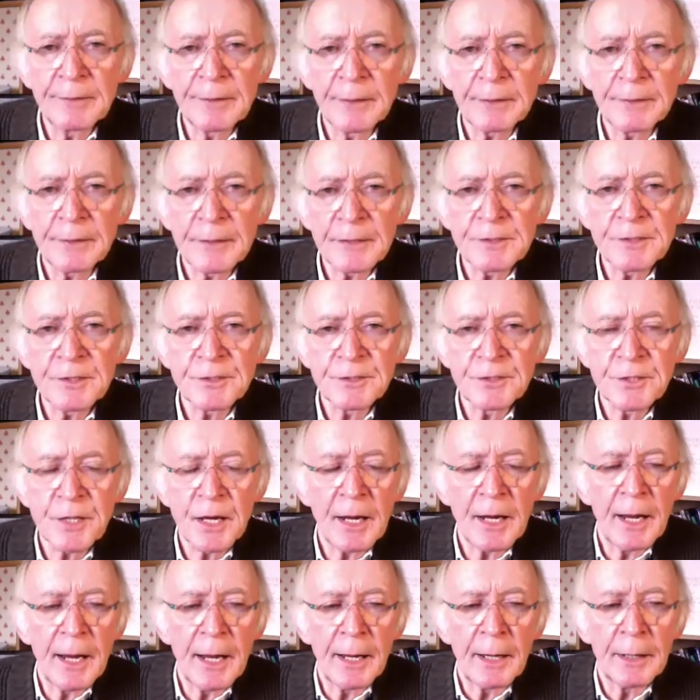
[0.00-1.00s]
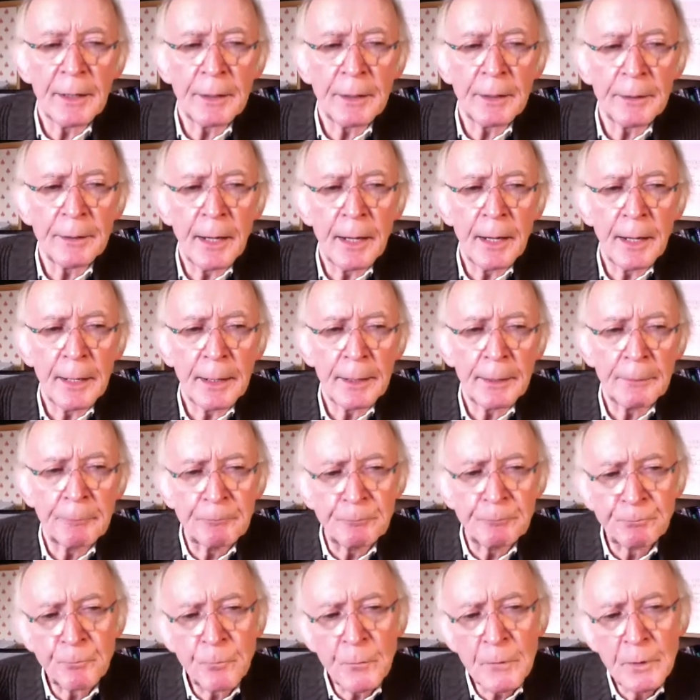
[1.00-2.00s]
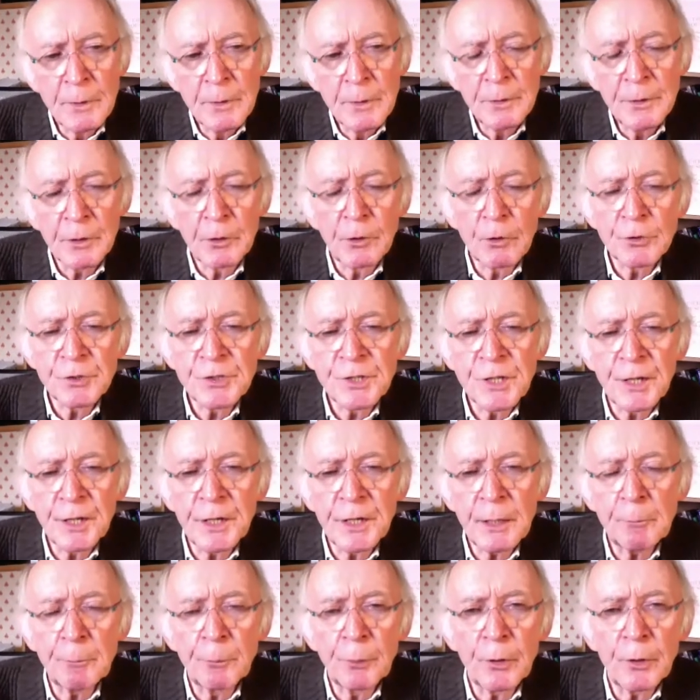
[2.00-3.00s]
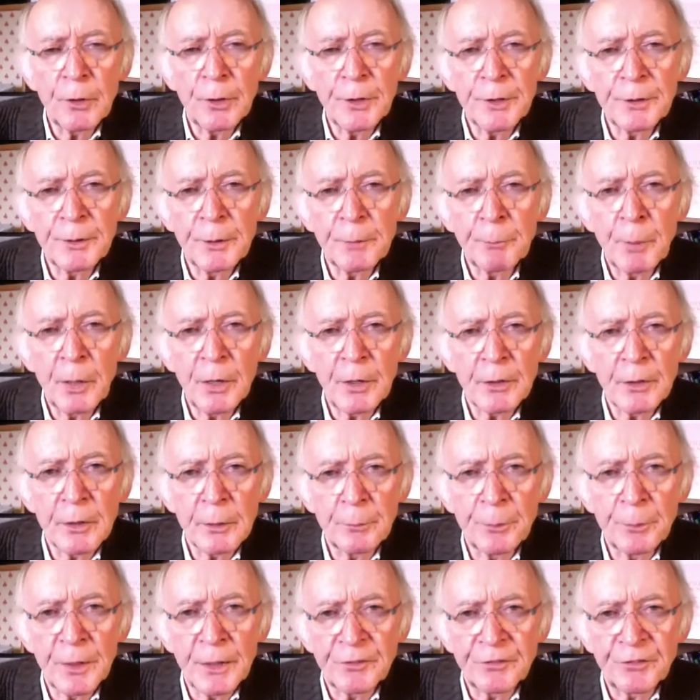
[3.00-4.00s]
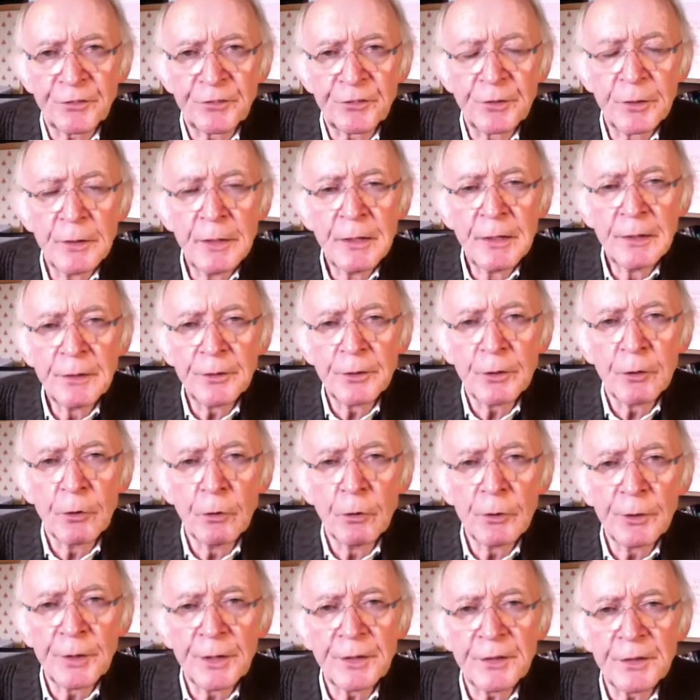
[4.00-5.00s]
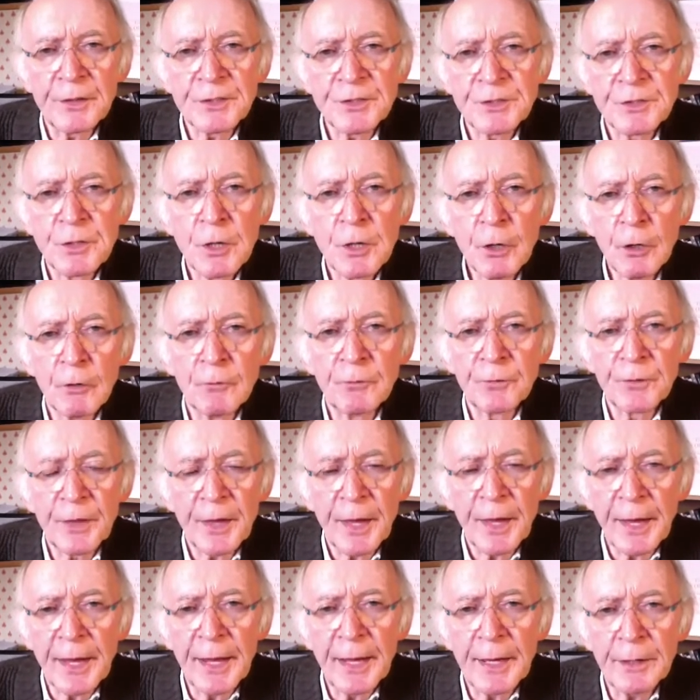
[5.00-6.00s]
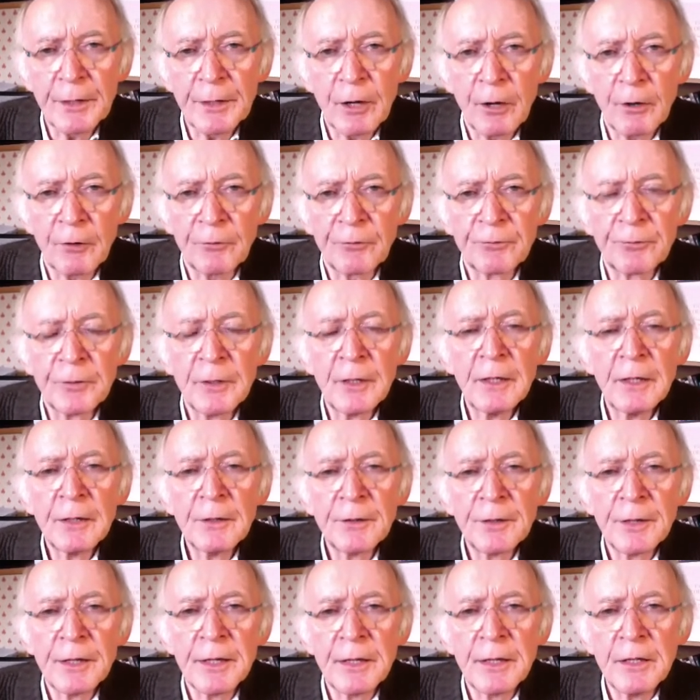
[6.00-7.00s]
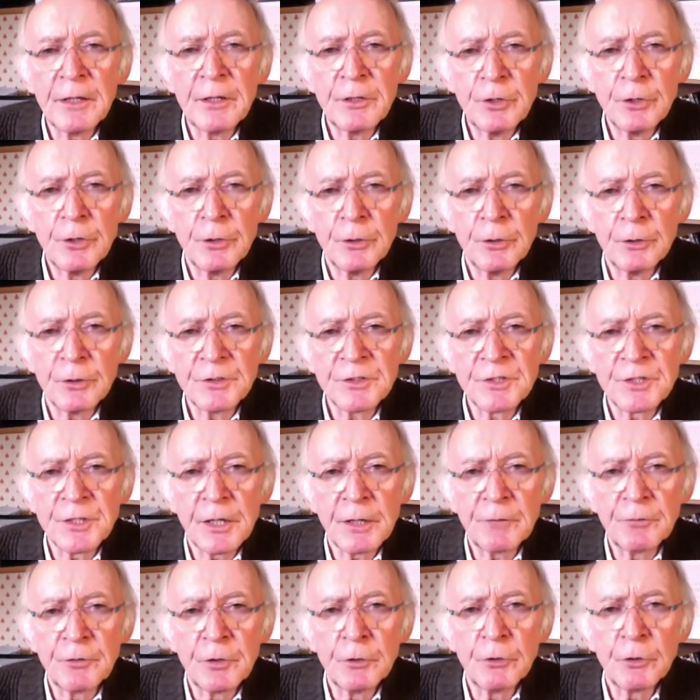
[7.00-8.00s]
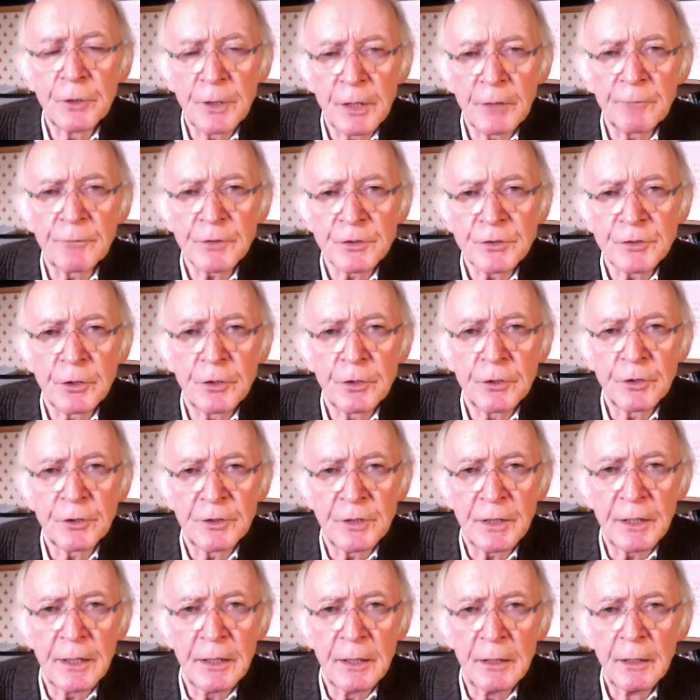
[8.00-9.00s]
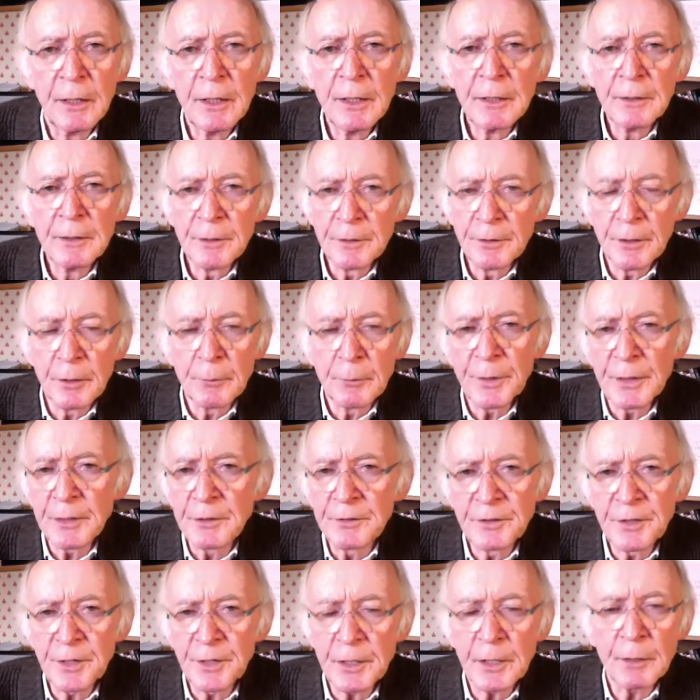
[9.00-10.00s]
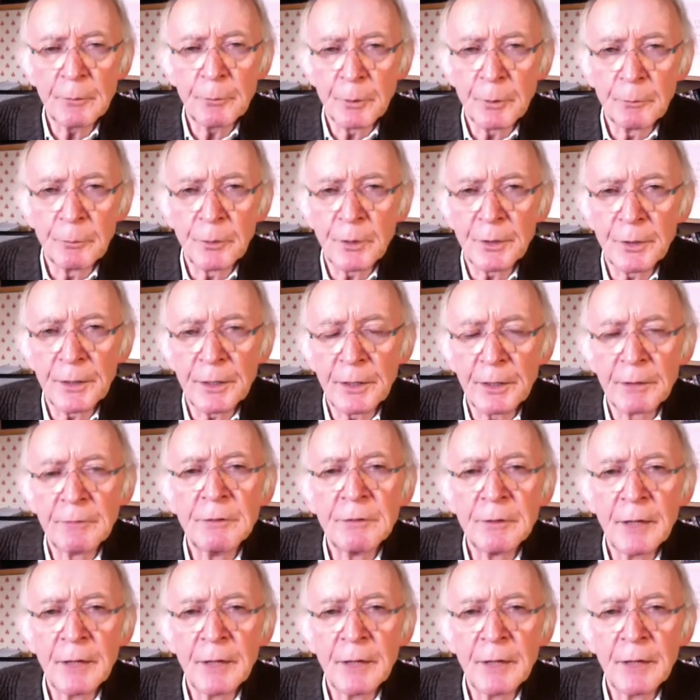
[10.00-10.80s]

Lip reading: that this is a negotiating ploy on the part of the Brits. They're holding this over the head of the EU and saying, if you don't give us a good deal, there'll be a terrible bloody